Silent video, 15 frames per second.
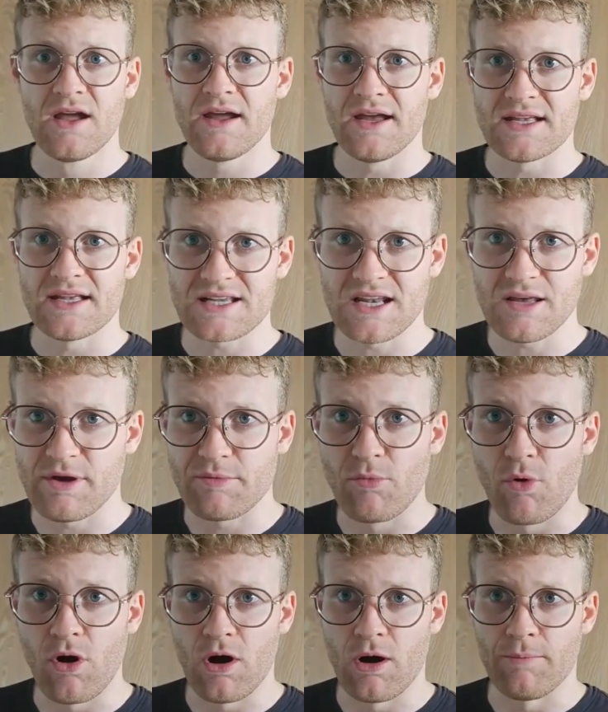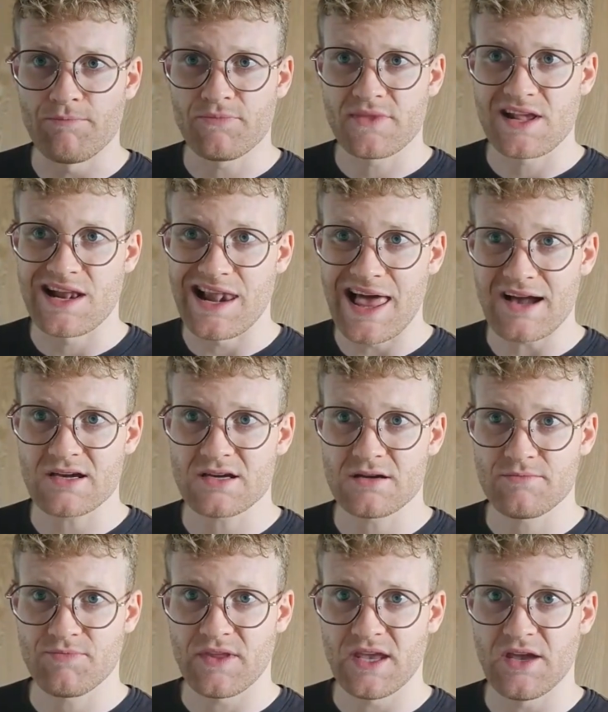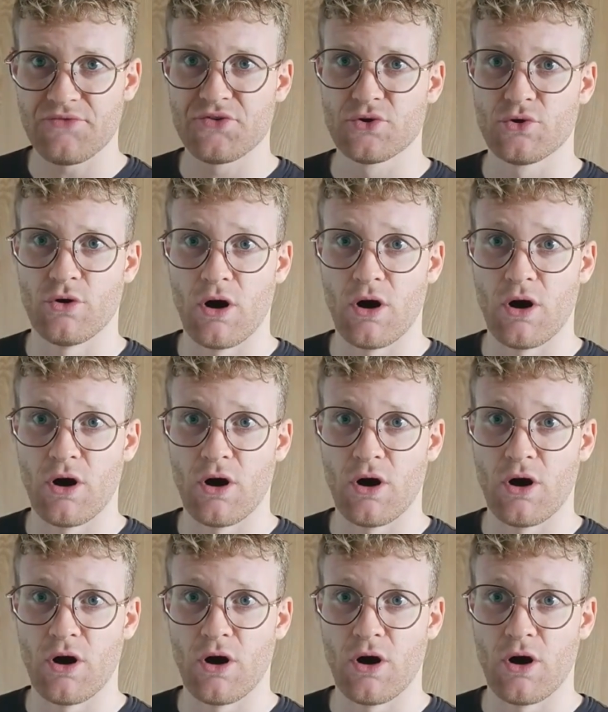It's a little bit more luck if you